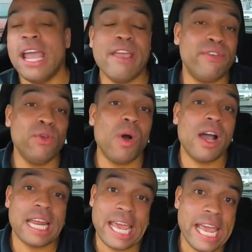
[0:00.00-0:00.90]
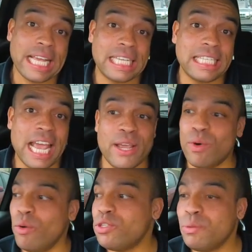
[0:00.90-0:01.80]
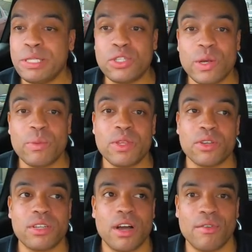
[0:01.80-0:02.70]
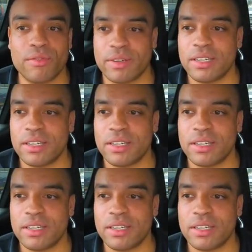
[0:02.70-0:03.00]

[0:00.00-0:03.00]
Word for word: if you weren't here today, what would you be doing with yourself?